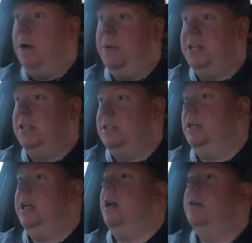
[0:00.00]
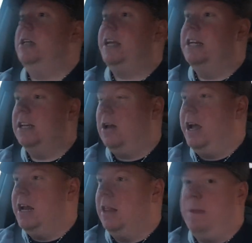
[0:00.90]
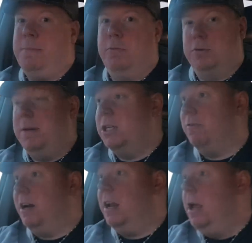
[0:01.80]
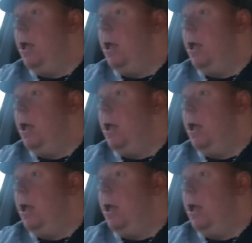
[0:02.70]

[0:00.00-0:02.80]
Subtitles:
which is, you know, taking delight in other people's misery.